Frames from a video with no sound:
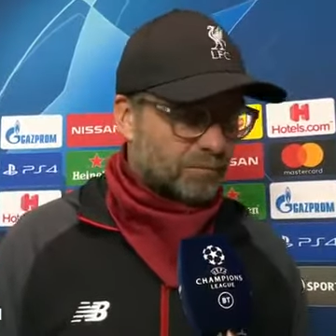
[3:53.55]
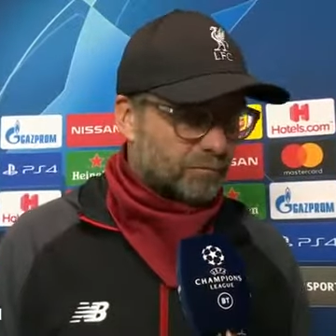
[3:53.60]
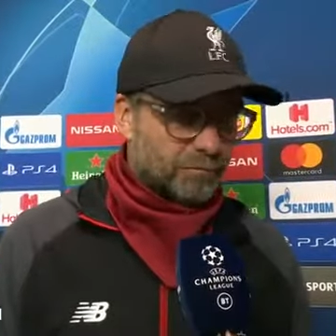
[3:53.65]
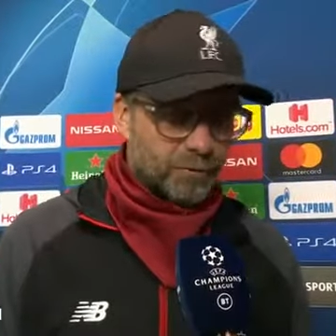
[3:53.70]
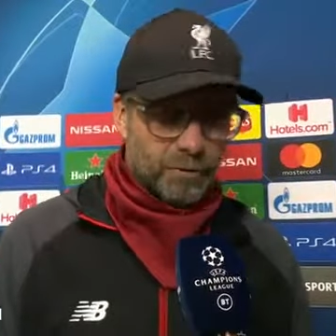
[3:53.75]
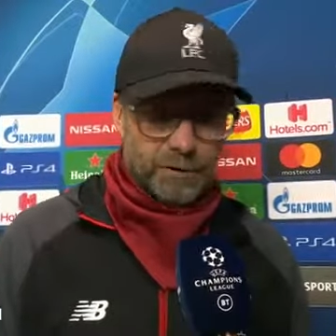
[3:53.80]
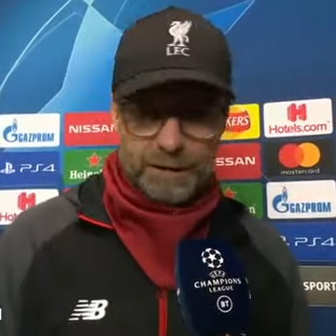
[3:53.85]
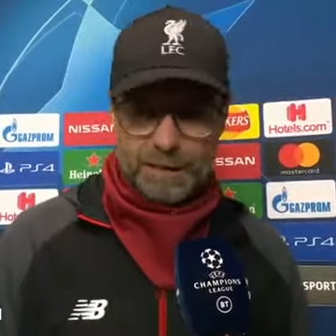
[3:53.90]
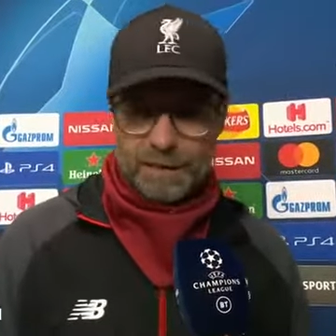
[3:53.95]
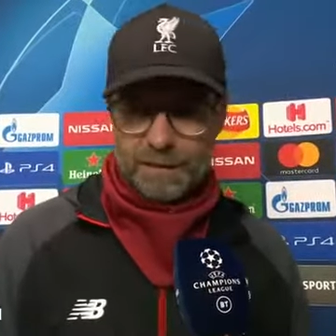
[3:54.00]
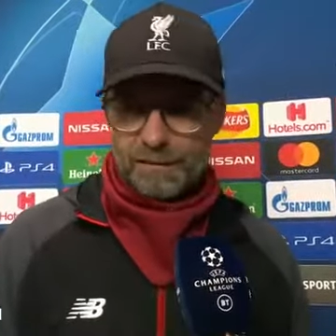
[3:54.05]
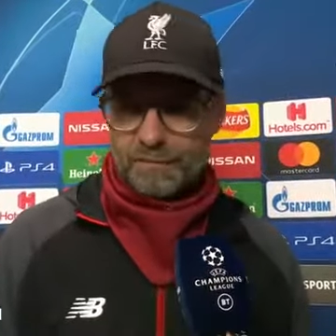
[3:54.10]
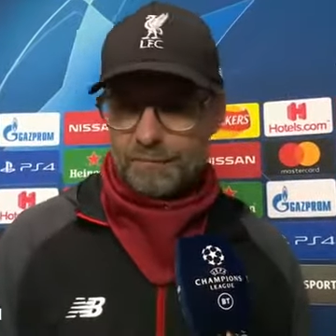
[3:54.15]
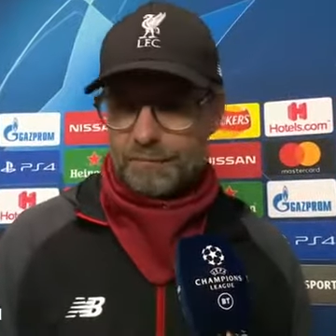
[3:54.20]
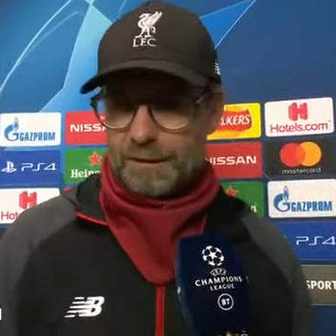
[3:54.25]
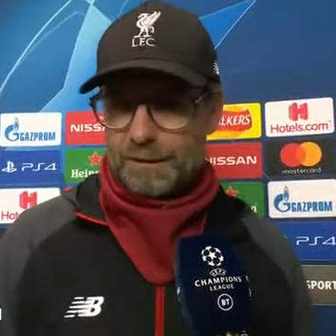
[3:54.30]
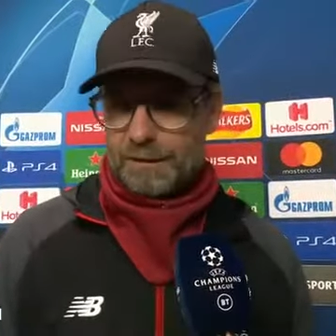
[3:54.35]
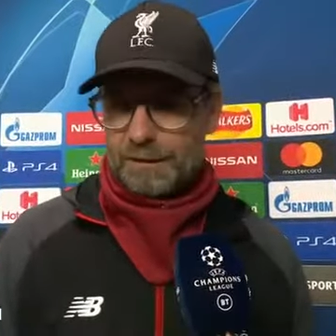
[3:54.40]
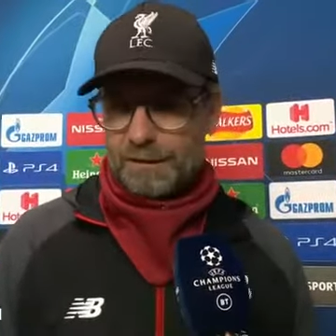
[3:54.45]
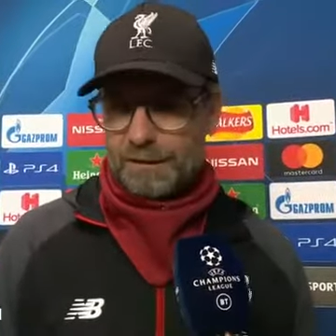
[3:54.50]
for the other
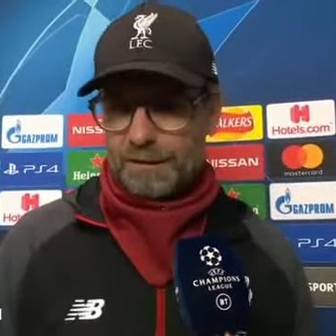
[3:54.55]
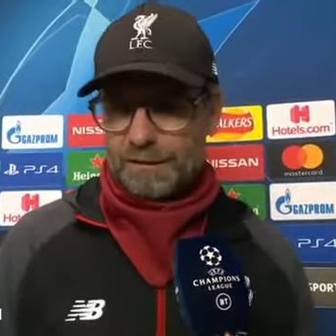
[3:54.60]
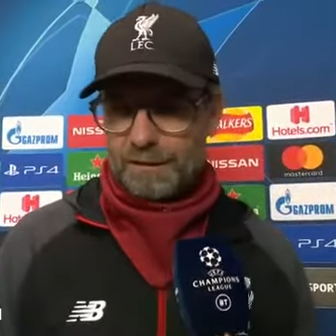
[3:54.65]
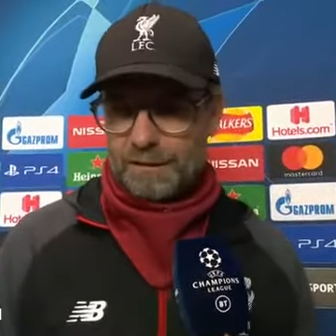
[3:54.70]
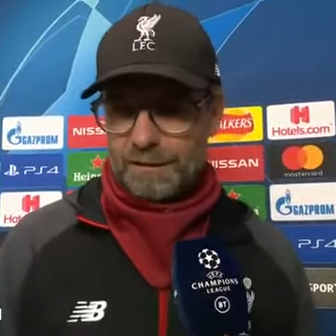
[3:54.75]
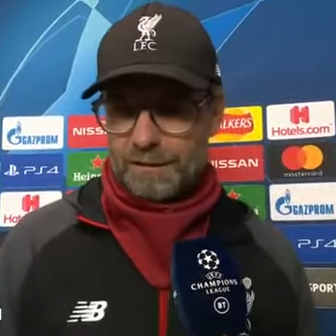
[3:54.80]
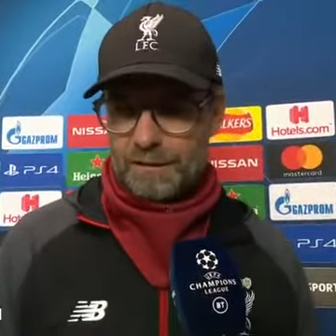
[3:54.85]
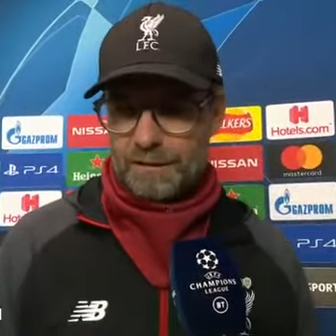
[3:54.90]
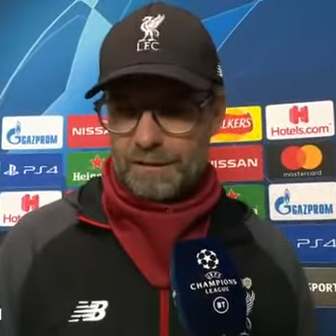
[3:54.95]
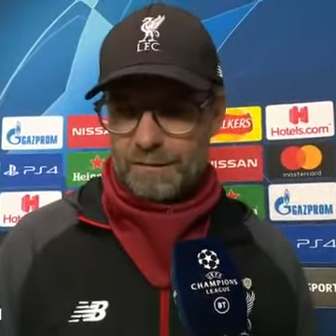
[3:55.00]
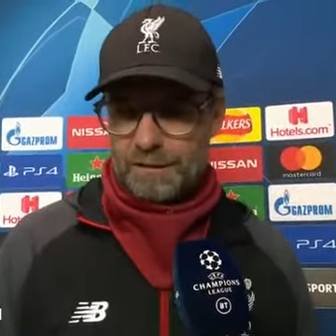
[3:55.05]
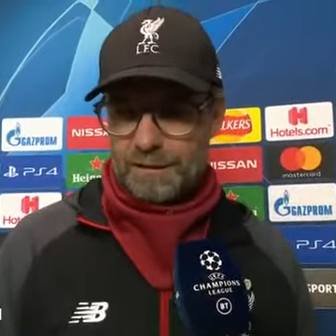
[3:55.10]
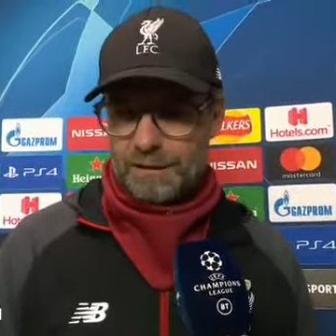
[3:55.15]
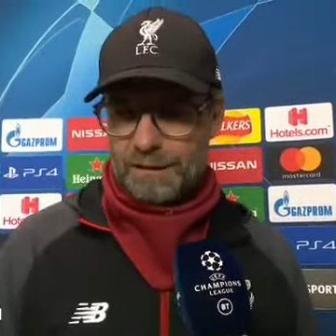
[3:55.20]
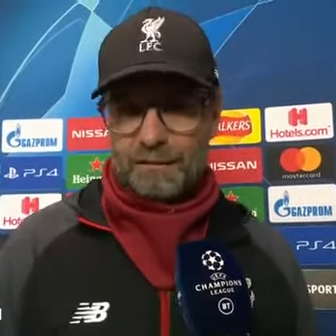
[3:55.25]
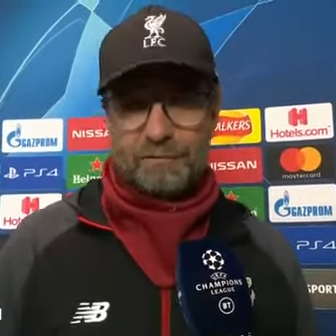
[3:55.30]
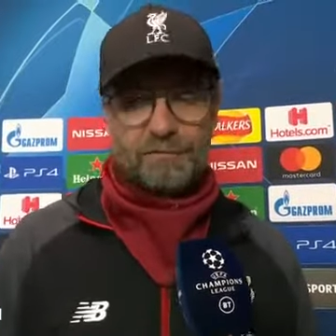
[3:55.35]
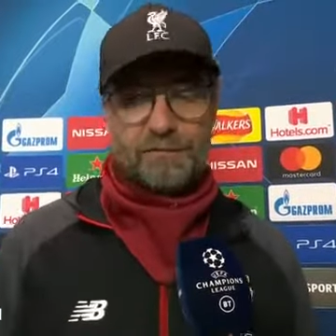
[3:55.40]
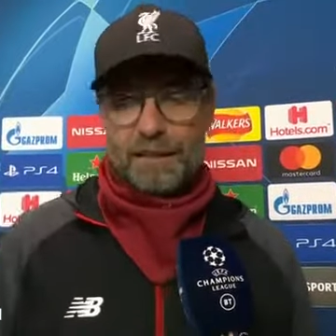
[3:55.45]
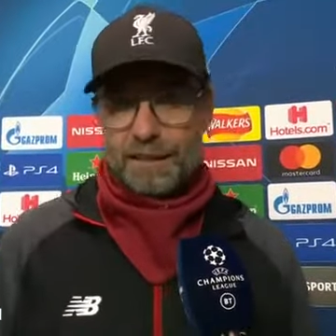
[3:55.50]
the
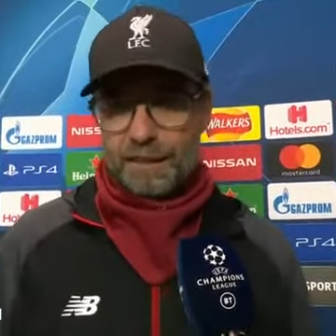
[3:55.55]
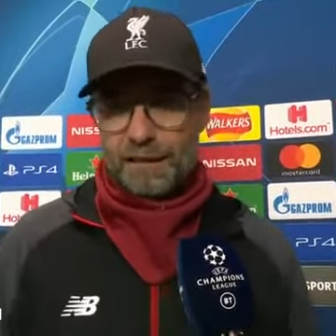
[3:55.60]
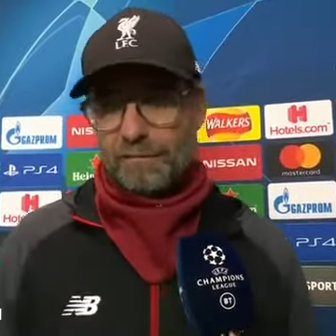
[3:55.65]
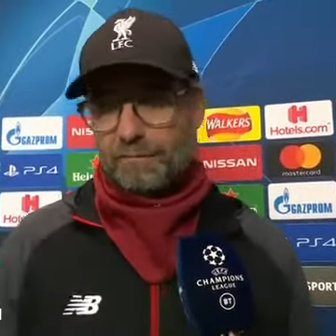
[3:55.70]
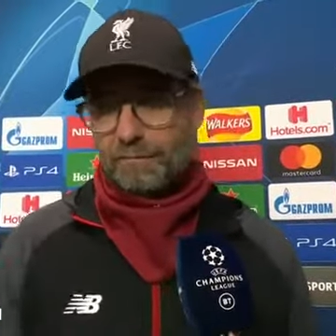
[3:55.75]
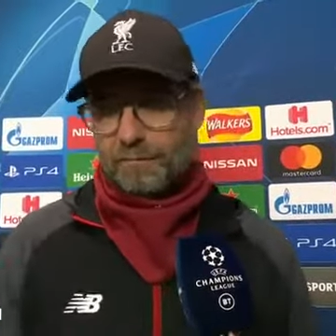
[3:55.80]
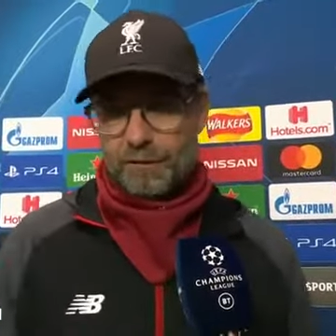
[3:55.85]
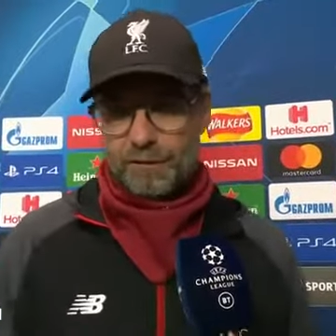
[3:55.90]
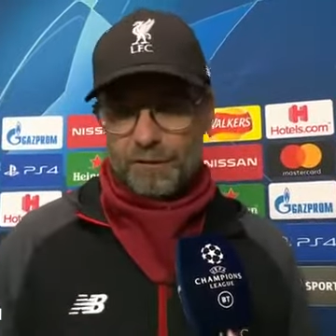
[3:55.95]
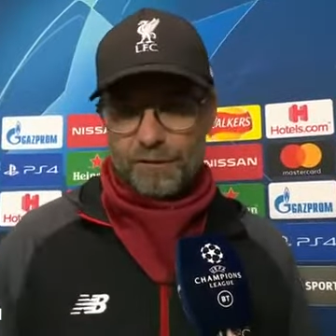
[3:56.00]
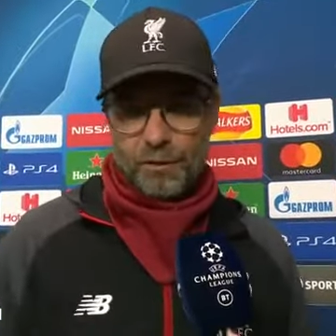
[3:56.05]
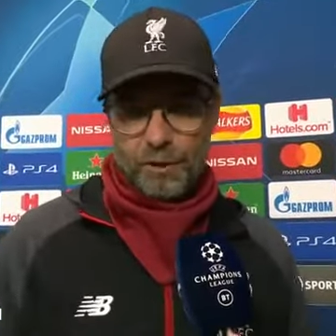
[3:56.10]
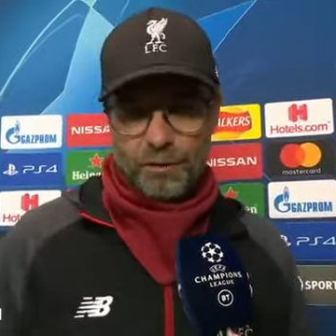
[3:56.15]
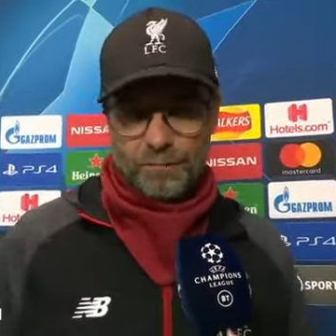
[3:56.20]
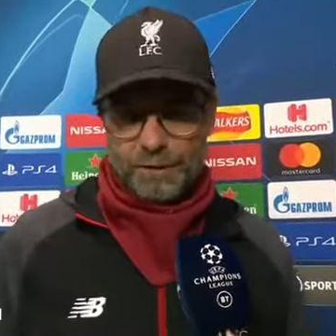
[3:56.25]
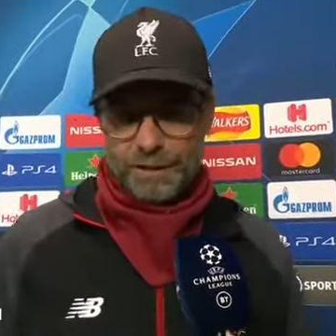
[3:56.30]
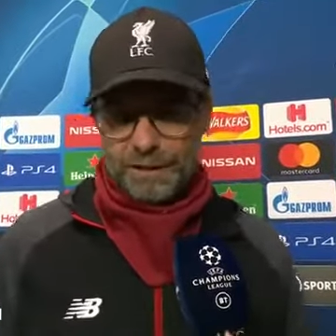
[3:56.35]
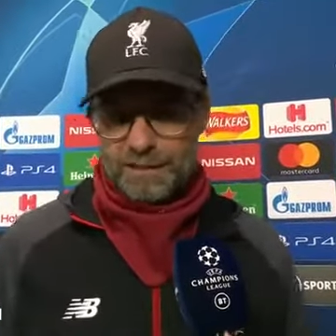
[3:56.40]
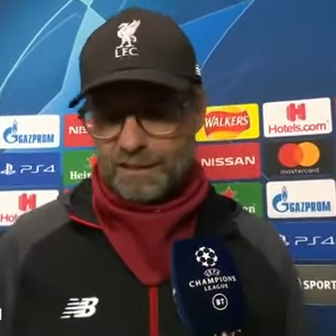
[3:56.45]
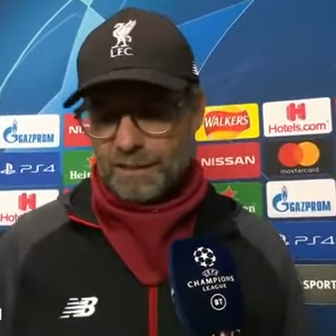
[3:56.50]
little final for the
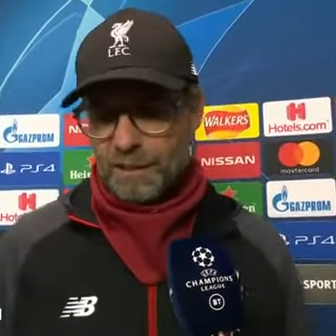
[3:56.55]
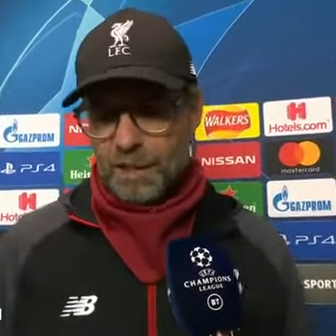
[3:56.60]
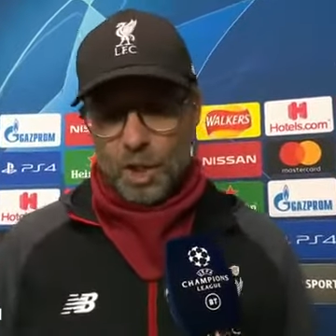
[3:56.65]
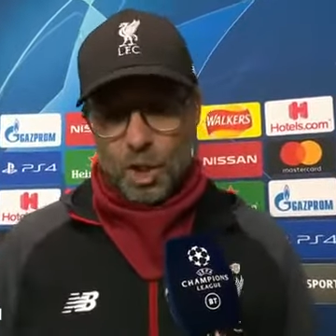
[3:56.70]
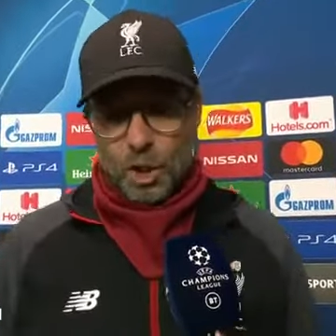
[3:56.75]
3rd place.